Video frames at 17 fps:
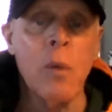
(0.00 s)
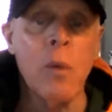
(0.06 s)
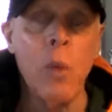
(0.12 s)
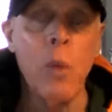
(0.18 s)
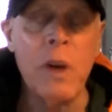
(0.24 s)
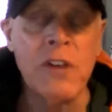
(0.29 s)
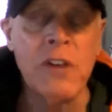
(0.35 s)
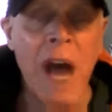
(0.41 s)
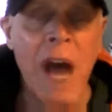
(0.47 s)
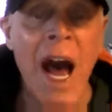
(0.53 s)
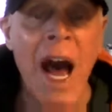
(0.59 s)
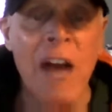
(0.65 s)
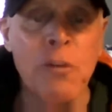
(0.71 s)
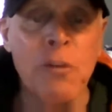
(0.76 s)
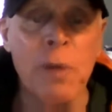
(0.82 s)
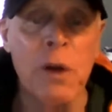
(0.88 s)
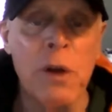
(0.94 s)
went to
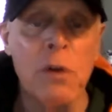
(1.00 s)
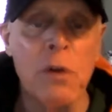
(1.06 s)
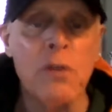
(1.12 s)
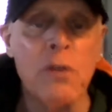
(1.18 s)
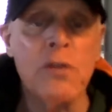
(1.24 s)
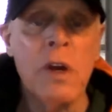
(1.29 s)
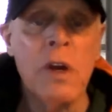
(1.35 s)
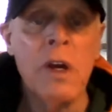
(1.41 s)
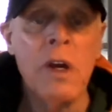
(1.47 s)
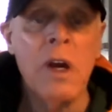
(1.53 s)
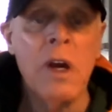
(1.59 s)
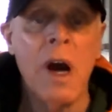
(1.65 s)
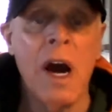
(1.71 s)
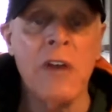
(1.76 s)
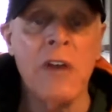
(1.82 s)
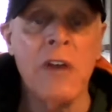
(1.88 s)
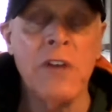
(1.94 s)
hospitals.
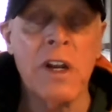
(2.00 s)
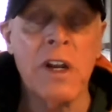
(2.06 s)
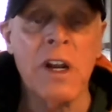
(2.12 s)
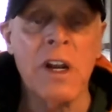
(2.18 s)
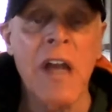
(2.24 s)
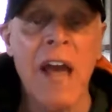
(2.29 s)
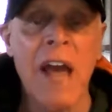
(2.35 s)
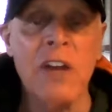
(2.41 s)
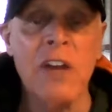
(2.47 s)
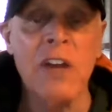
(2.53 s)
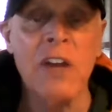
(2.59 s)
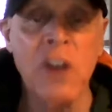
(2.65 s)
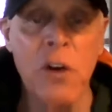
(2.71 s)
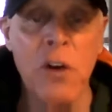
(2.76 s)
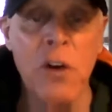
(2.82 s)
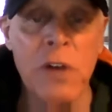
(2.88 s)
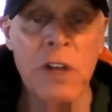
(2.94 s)
I did a lot of
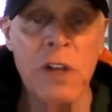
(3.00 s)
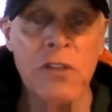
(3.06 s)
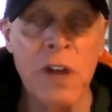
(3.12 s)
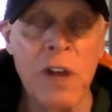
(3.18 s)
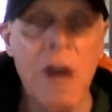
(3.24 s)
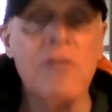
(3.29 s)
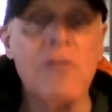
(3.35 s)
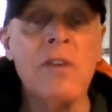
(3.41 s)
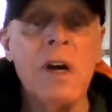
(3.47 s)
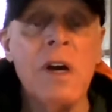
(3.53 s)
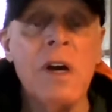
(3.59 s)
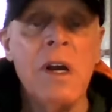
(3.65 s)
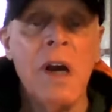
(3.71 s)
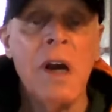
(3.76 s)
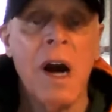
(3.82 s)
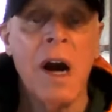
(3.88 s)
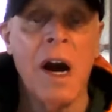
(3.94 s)
charity stuff.
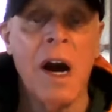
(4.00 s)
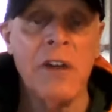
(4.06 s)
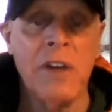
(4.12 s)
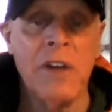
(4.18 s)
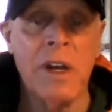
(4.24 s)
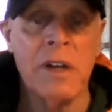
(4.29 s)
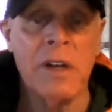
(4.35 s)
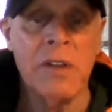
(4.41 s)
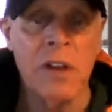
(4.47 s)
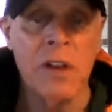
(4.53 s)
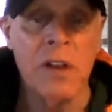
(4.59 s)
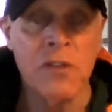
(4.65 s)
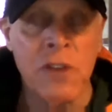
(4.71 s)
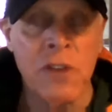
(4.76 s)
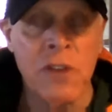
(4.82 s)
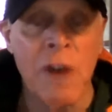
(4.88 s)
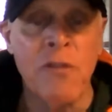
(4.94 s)
I did
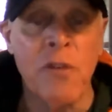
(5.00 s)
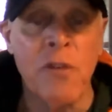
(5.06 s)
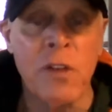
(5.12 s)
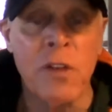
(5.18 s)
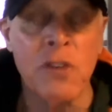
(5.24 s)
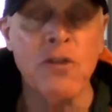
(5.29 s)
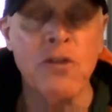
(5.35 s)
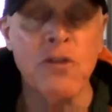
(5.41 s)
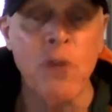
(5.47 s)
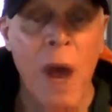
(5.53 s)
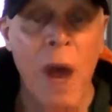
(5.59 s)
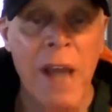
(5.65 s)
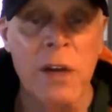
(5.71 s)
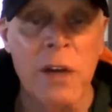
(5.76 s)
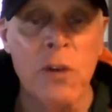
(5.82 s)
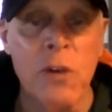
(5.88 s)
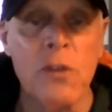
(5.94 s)
stuff for the
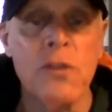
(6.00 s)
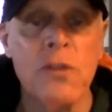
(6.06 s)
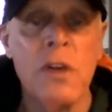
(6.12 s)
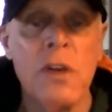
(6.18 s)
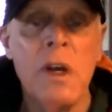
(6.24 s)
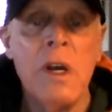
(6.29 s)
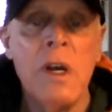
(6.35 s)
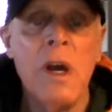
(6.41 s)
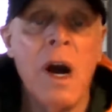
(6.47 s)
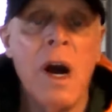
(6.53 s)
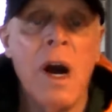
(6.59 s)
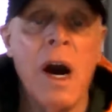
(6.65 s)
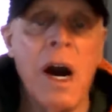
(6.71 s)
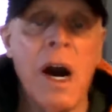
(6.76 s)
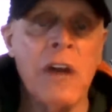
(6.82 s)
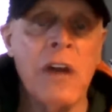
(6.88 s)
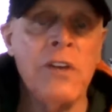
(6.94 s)
Shriners.
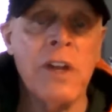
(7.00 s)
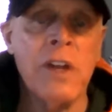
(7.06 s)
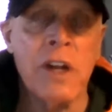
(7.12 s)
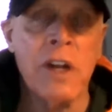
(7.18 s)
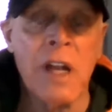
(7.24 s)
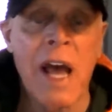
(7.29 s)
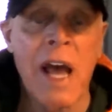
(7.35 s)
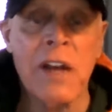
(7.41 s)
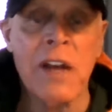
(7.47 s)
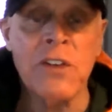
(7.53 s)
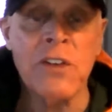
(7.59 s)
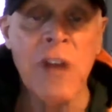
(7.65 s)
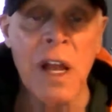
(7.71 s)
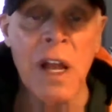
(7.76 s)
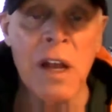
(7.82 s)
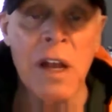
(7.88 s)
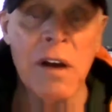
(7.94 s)
I did a lot of
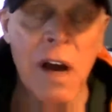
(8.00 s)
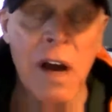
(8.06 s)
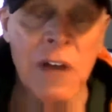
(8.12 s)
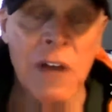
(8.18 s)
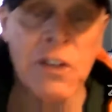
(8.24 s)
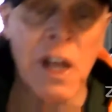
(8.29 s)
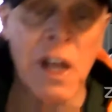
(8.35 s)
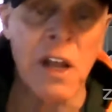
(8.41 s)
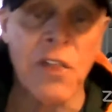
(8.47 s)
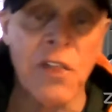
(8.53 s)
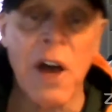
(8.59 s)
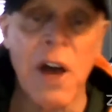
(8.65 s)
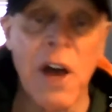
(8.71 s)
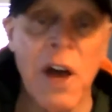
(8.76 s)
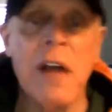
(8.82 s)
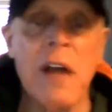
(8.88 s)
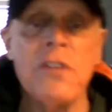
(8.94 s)

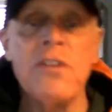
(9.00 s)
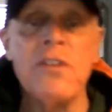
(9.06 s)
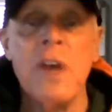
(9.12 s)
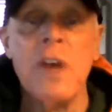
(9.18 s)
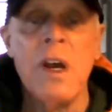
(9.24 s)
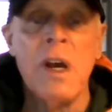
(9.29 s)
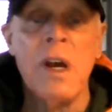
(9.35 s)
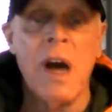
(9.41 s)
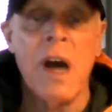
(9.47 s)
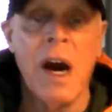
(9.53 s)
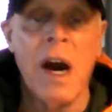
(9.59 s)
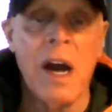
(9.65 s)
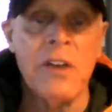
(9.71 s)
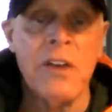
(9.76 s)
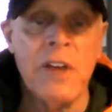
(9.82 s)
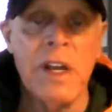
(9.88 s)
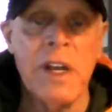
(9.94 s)
telethons.
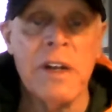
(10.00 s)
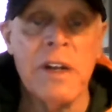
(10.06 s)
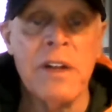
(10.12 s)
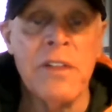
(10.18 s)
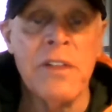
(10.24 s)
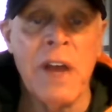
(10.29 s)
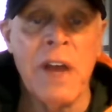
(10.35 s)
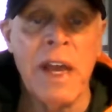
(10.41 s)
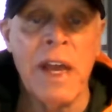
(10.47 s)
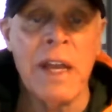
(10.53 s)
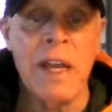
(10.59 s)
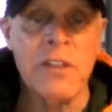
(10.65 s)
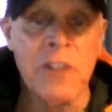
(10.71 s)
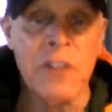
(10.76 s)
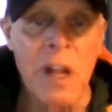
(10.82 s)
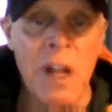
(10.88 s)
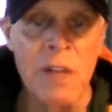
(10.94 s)
I did the
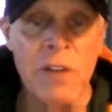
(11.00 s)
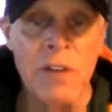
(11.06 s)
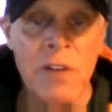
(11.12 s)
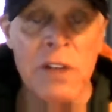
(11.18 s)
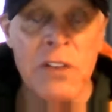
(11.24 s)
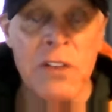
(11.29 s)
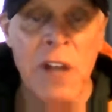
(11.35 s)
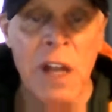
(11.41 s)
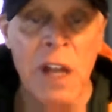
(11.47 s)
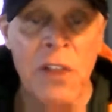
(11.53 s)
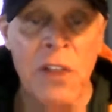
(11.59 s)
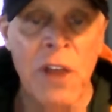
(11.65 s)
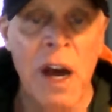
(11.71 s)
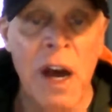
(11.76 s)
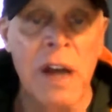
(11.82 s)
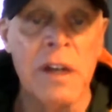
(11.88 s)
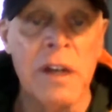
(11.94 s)
Ed Sullivan
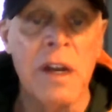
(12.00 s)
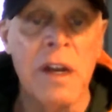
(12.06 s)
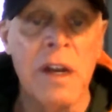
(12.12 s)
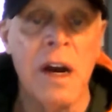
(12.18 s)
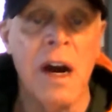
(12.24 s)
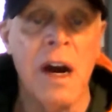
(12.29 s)
telethon,